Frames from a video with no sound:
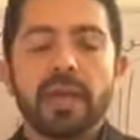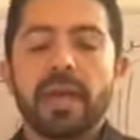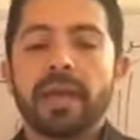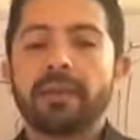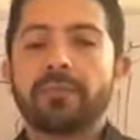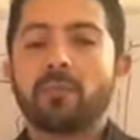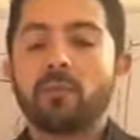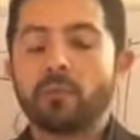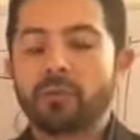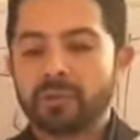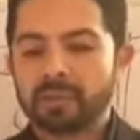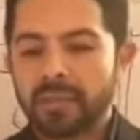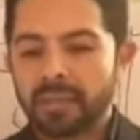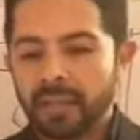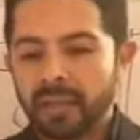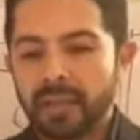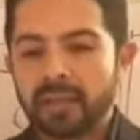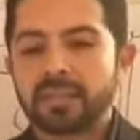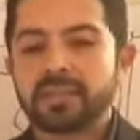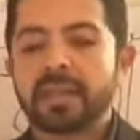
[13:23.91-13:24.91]
And of course, a
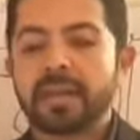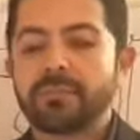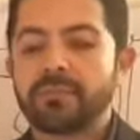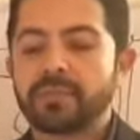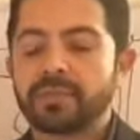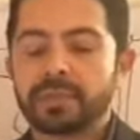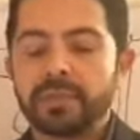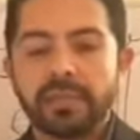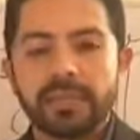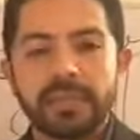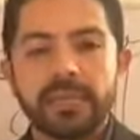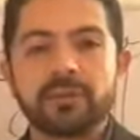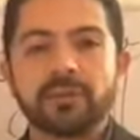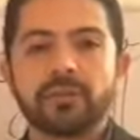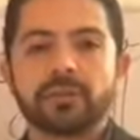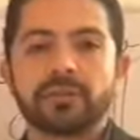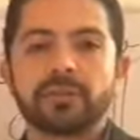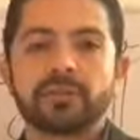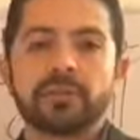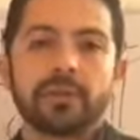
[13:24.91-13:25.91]
lot of times
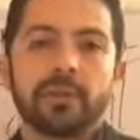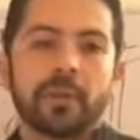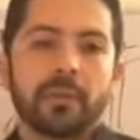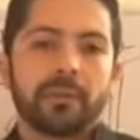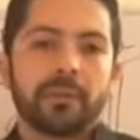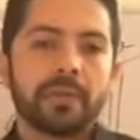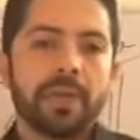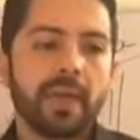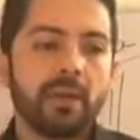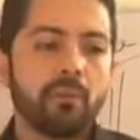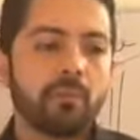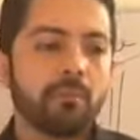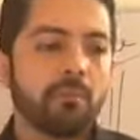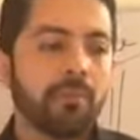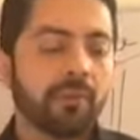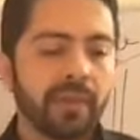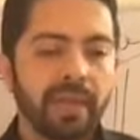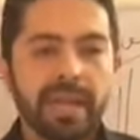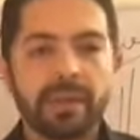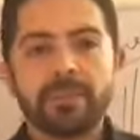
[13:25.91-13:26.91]
leaders, they
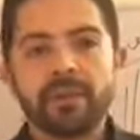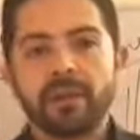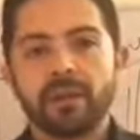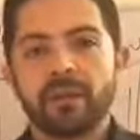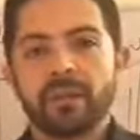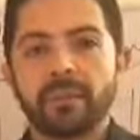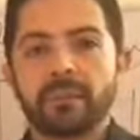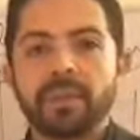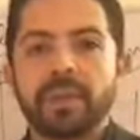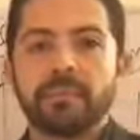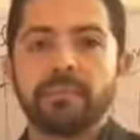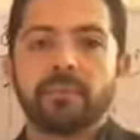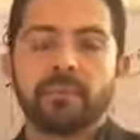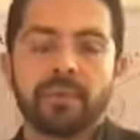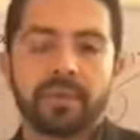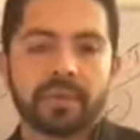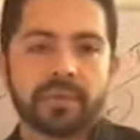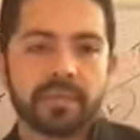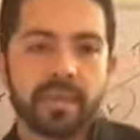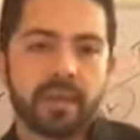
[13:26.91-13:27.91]
blame it on the people.
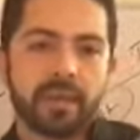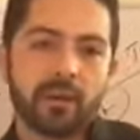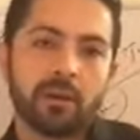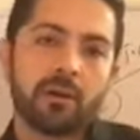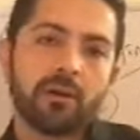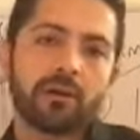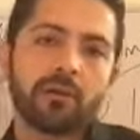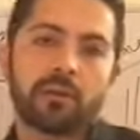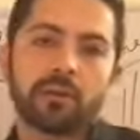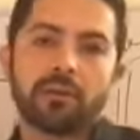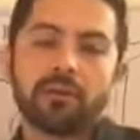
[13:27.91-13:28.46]
They say, oh,